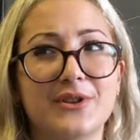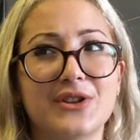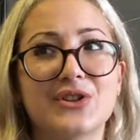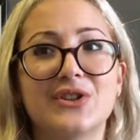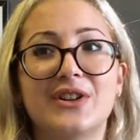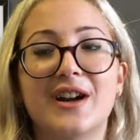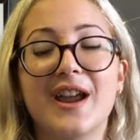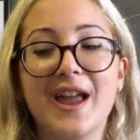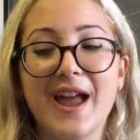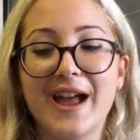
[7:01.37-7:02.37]
pretty sure,
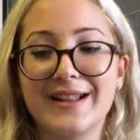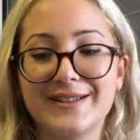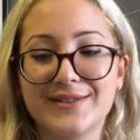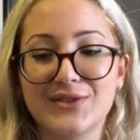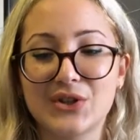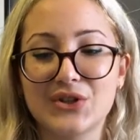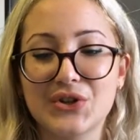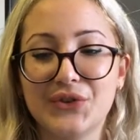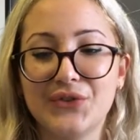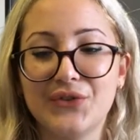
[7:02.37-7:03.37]
had this sort
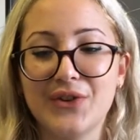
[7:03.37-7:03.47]
of